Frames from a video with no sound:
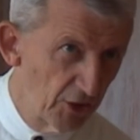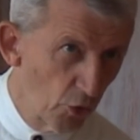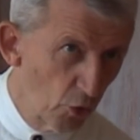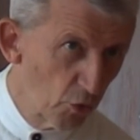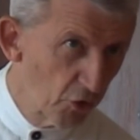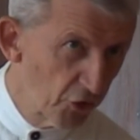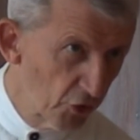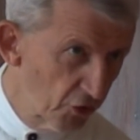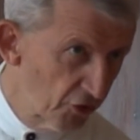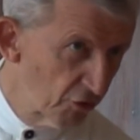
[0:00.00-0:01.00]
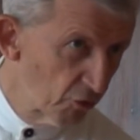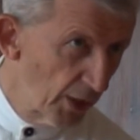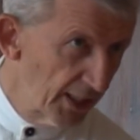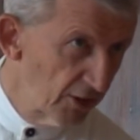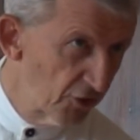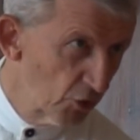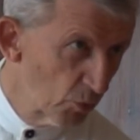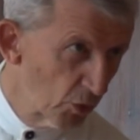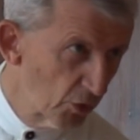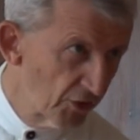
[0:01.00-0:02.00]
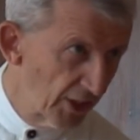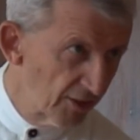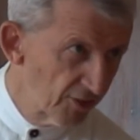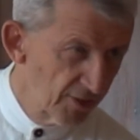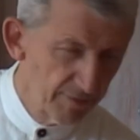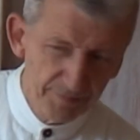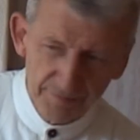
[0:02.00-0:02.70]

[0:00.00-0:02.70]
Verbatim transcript: in all sorts of ways towards us.